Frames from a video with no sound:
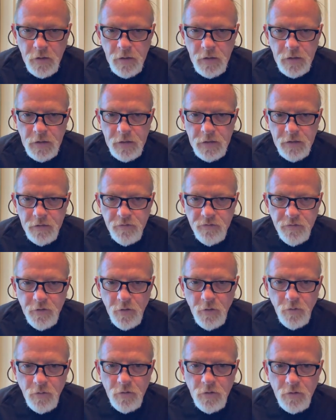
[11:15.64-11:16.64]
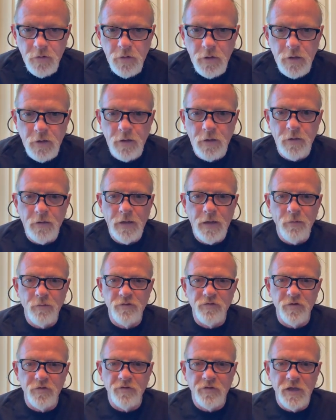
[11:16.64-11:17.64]
And so that
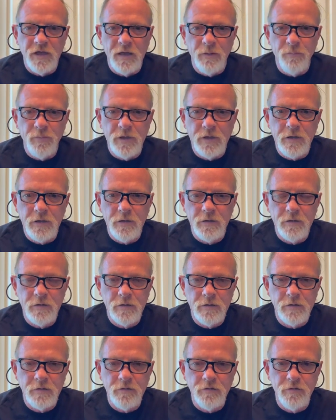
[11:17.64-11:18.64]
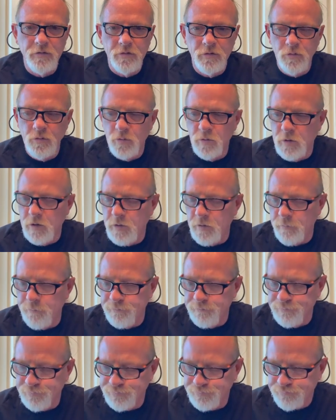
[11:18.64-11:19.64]
was just epic to
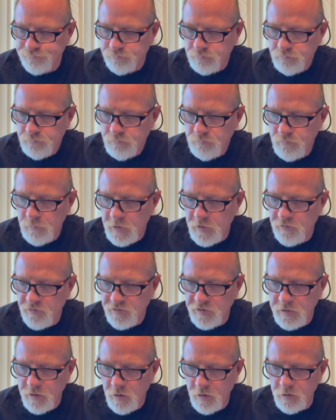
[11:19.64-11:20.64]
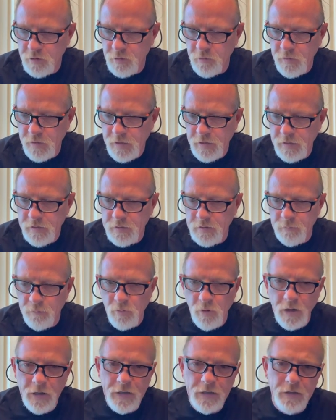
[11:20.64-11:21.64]
see her do that. And
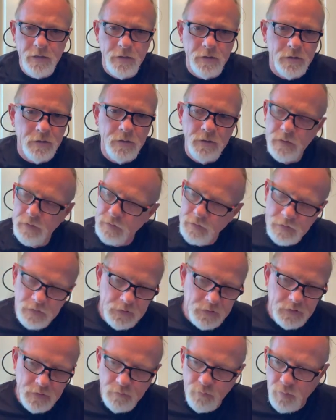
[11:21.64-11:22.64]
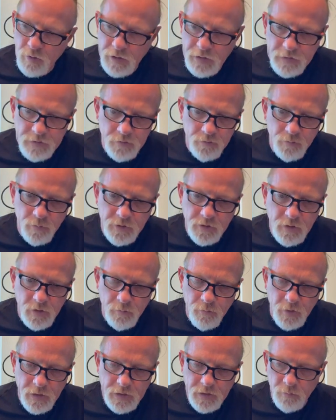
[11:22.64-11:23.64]
Brandon's
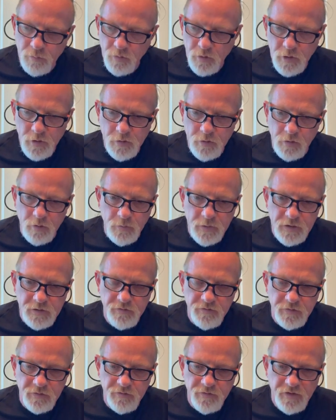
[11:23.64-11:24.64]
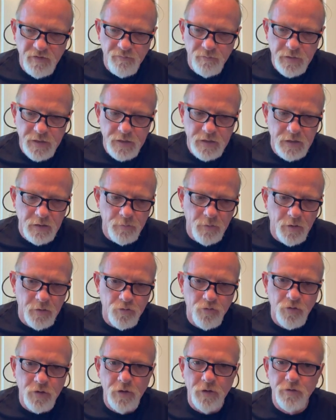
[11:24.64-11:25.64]
become like a brother to me since I've met him
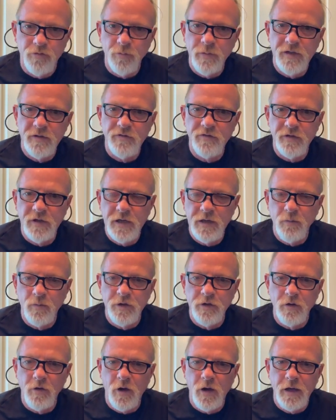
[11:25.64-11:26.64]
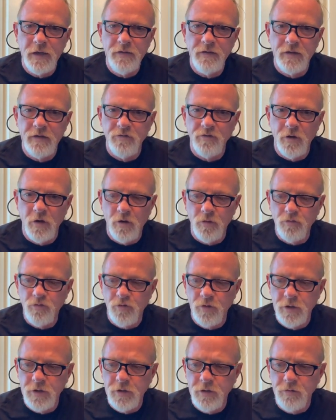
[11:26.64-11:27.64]
on the trail. It's been said when you hike these long
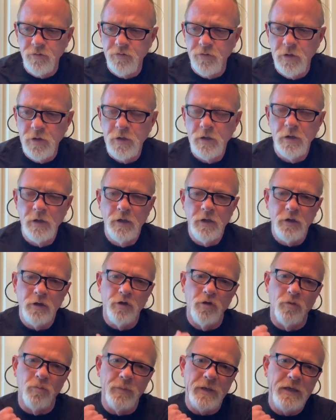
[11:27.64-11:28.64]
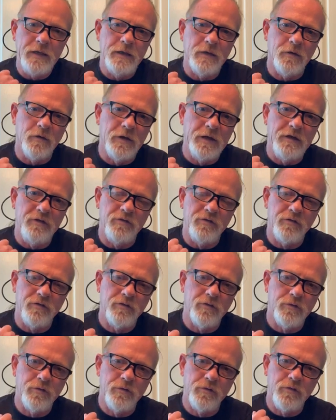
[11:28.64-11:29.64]
trails, you'll meet at
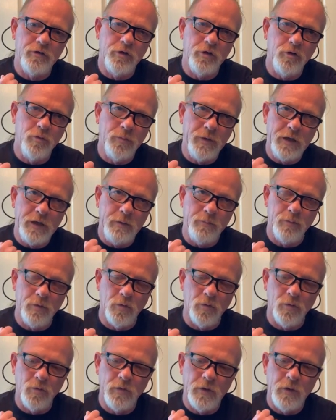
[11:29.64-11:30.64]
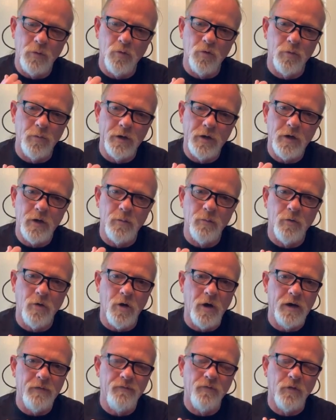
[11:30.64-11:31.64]
least two people that will become
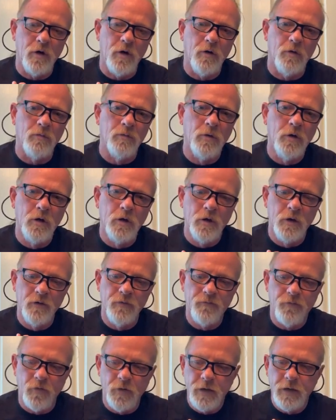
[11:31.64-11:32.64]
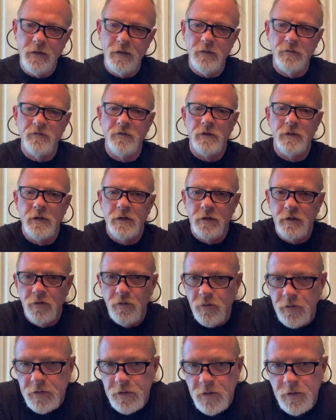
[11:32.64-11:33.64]
lifelong friends, and that
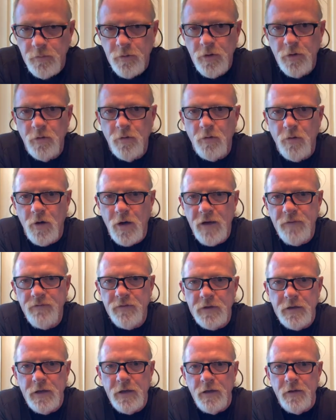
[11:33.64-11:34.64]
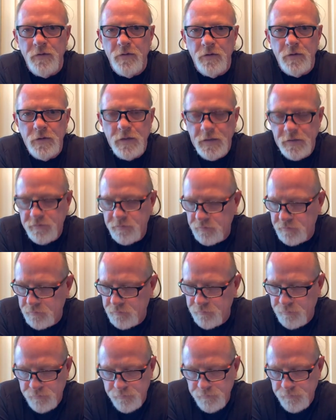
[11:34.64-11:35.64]
you'll end up doing life together. And
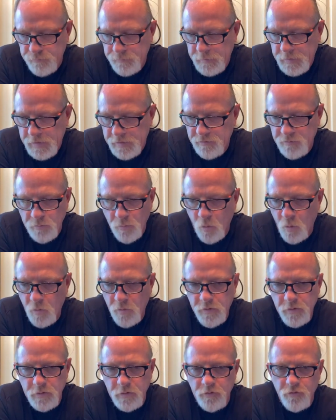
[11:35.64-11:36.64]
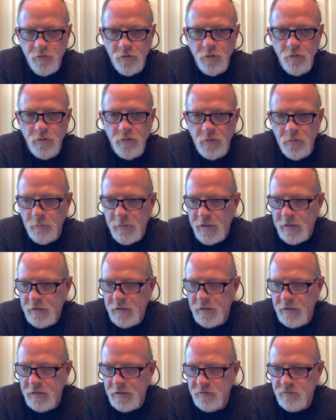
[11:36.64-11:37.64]
that's more than the truth in my
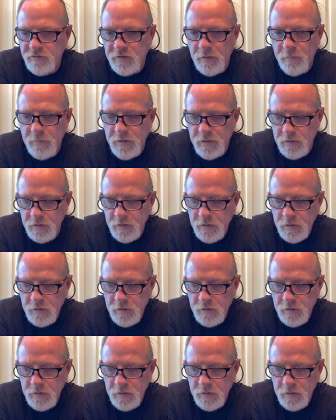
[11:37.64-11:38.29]
case. I met